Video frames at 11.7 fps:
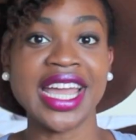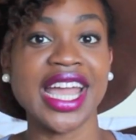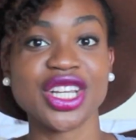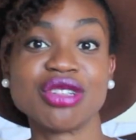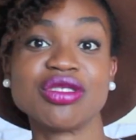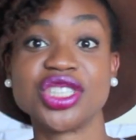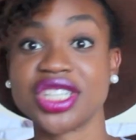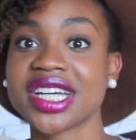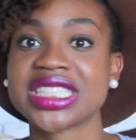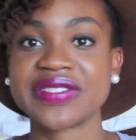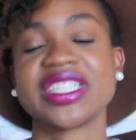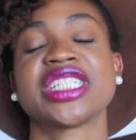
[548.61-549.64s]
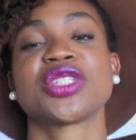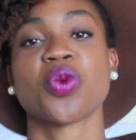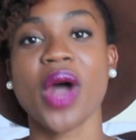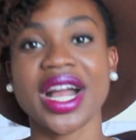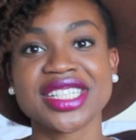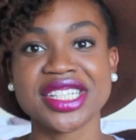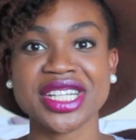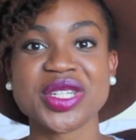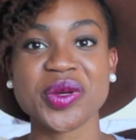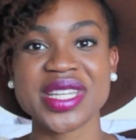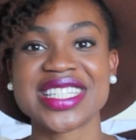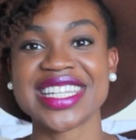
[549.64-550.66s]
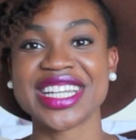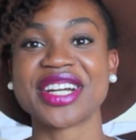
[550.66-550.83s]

and you just finished washing and twisting